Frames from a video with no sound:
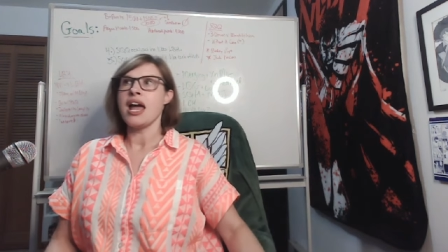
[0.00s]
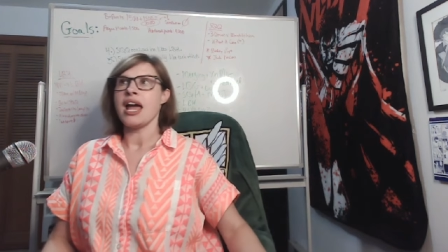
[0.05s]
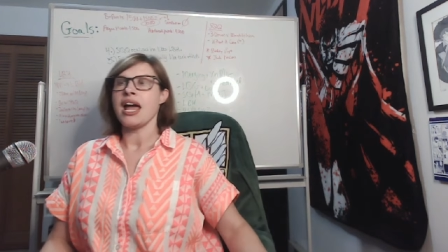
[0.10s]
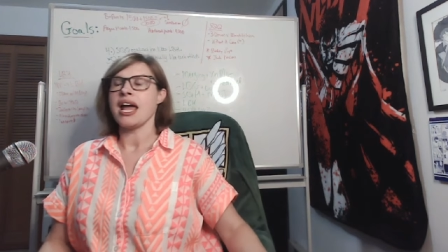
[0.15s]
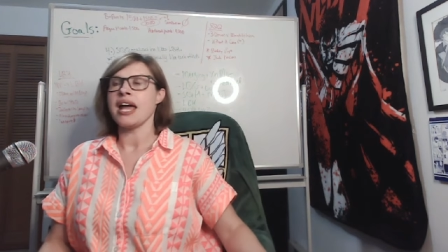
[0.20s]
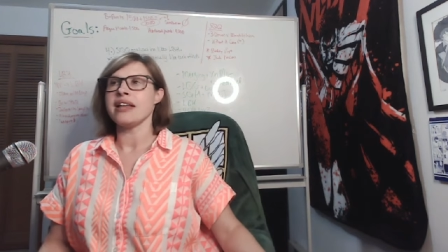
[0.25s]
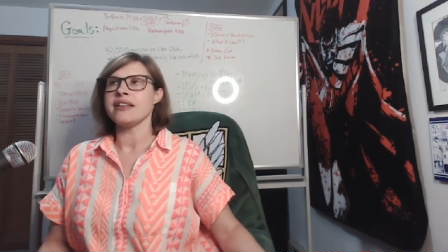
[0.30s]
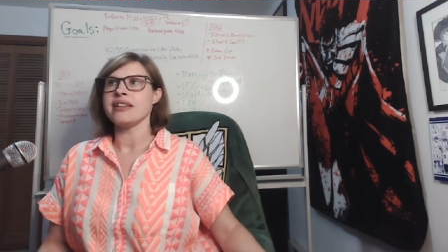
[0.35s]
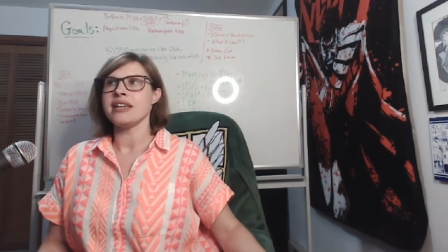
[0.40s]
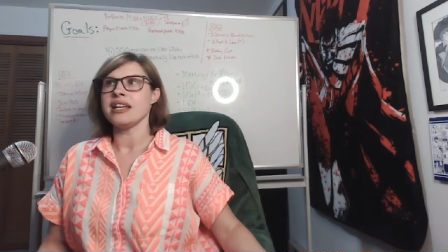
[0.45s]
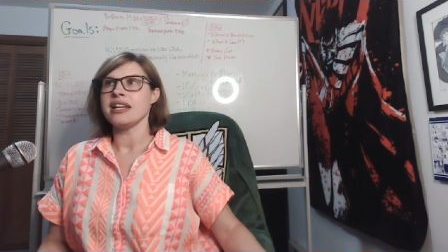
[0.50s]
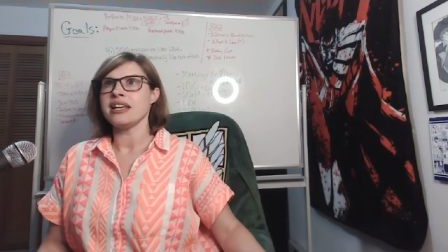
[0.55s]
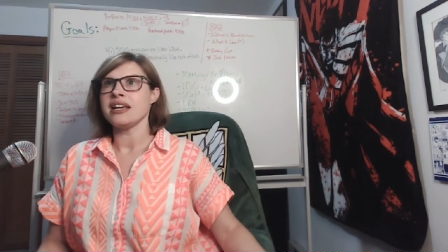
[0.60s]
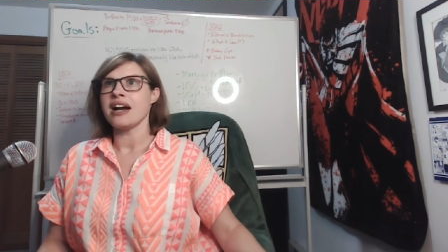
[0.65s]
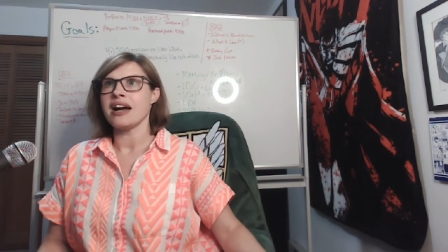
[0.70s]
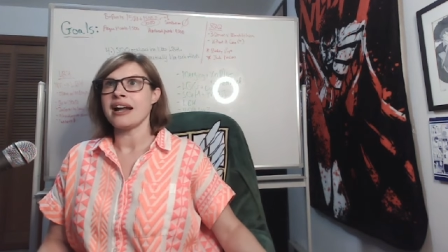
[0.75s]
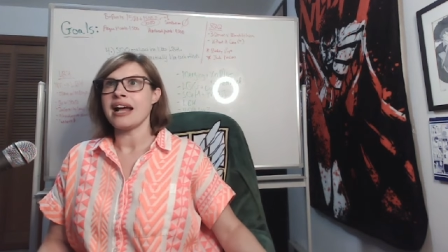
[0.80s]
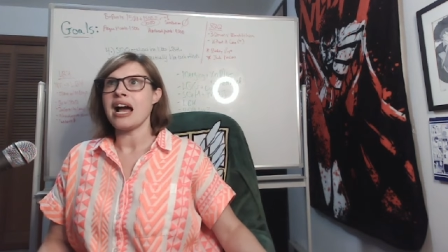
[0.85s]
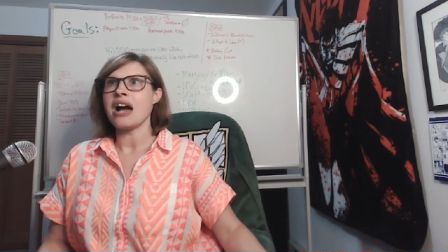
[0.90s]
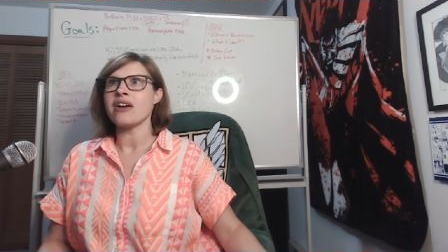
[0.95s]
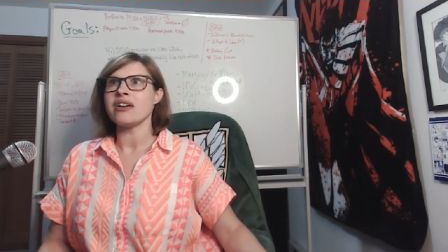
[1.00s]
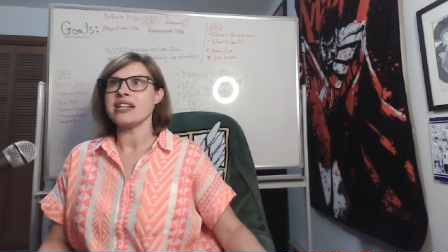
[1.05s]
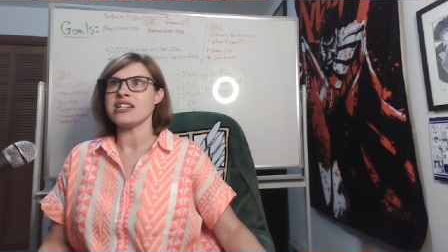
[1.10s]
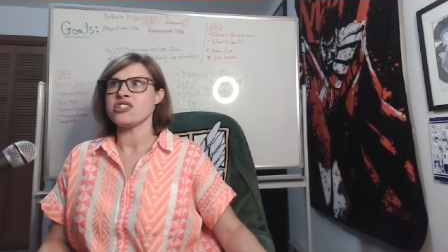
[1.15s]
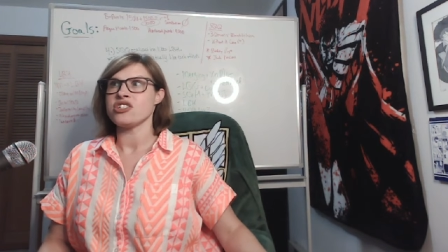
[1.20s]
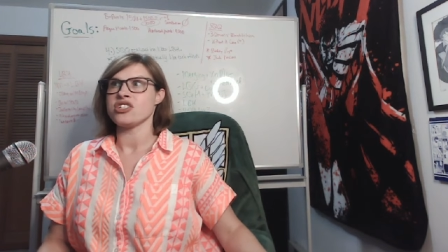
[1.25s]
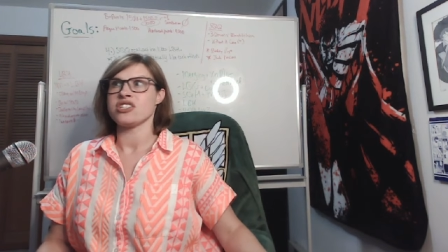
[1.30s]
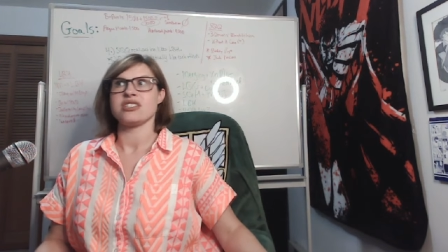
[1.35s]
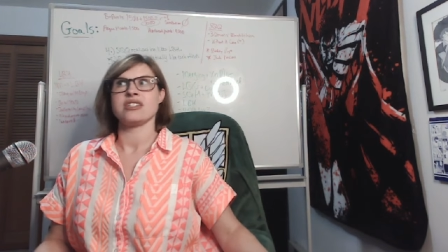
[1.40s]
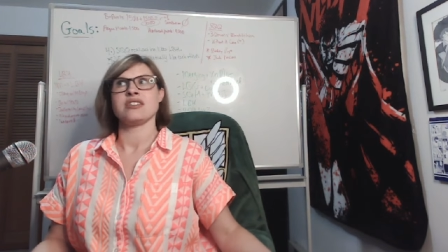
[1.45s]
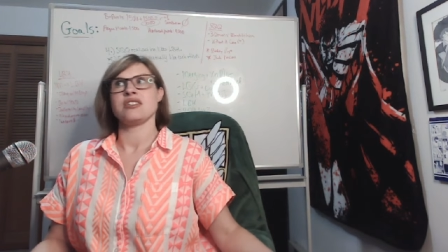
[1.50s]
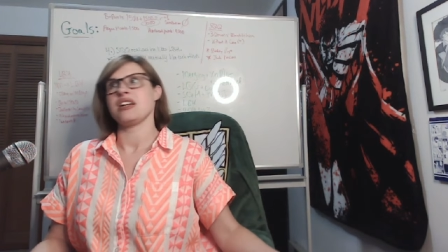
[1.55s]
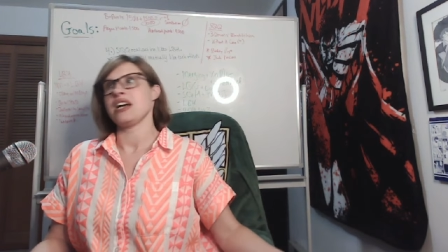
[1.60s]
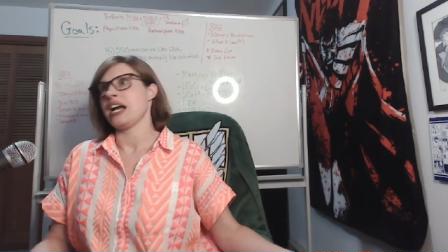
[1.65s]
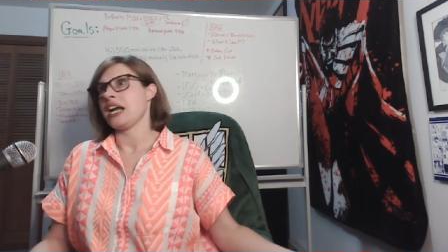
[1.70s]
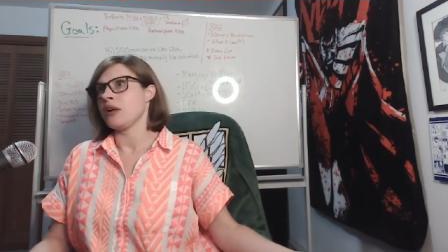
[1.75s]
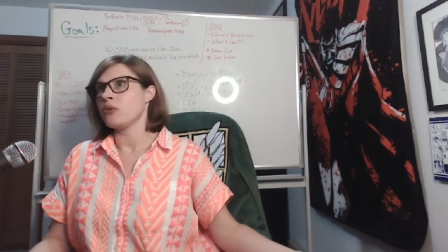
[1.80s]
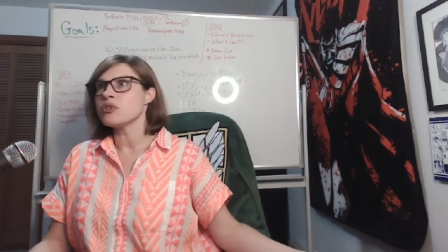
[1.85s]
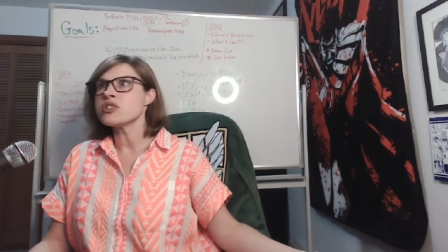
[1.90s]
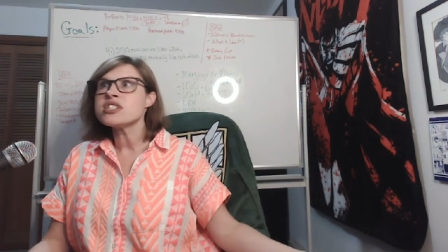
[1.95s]
And then he got out and he's just
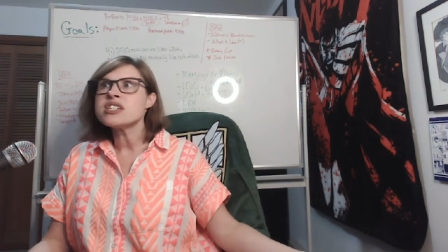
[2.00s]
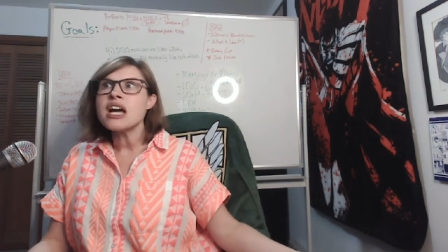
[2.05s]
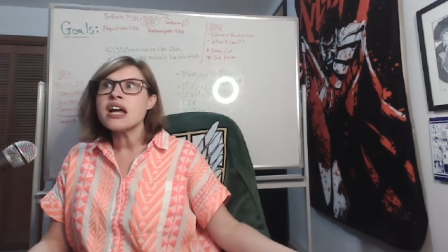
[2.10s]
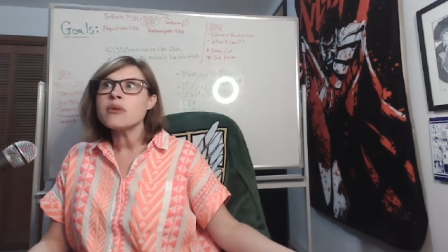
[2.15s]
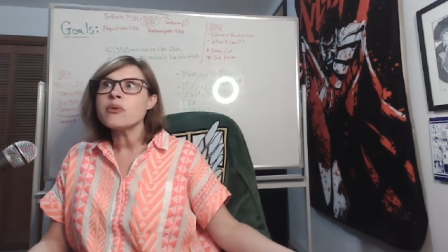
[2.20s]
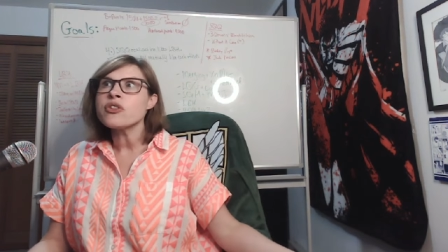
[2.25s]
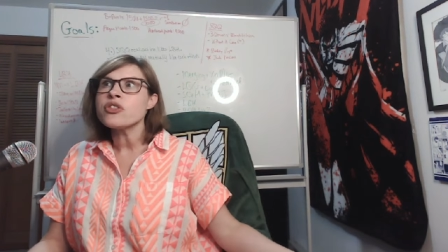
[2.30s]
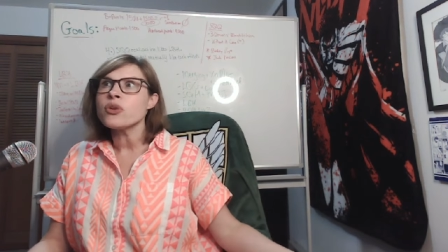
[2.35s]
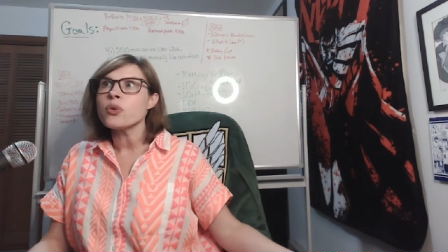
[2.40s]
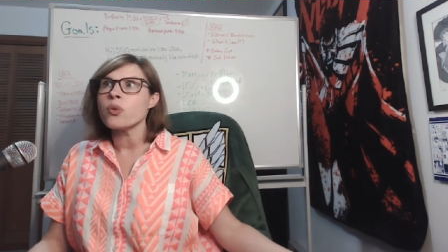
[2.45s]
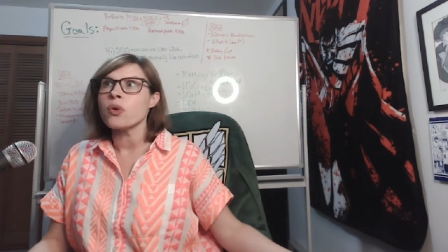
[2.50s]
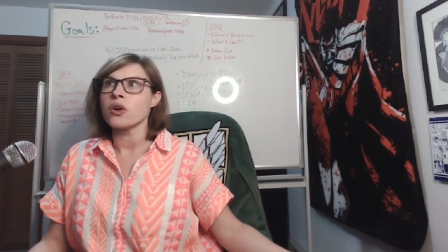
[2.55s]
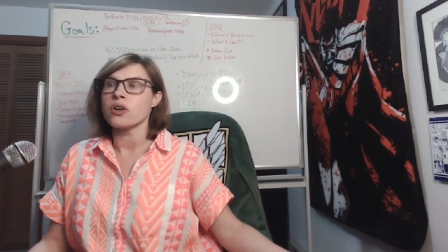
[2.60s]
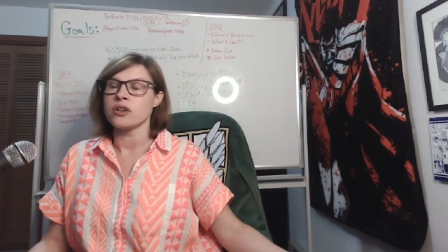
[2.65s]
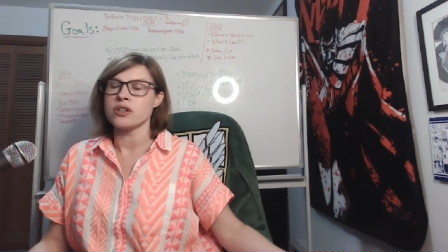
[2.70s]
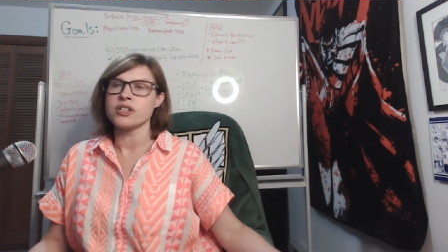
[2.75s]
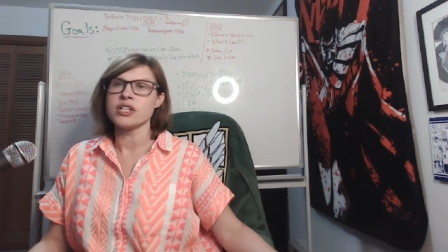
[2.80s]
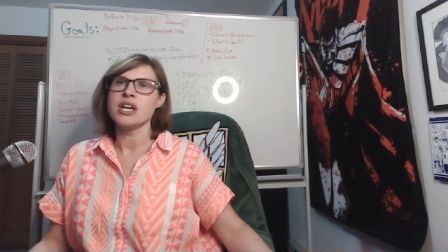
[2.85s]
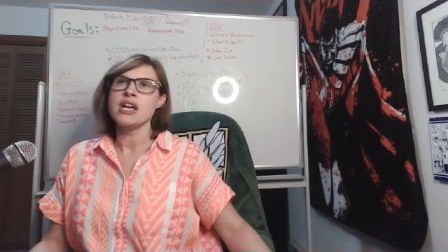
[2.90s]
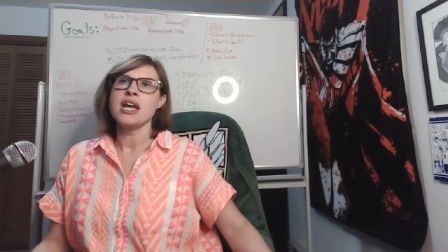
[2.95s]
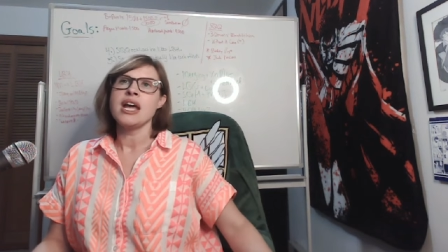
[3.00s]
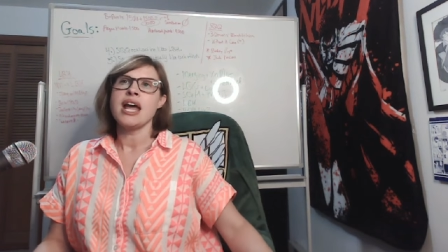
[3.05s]
kind of was done with the world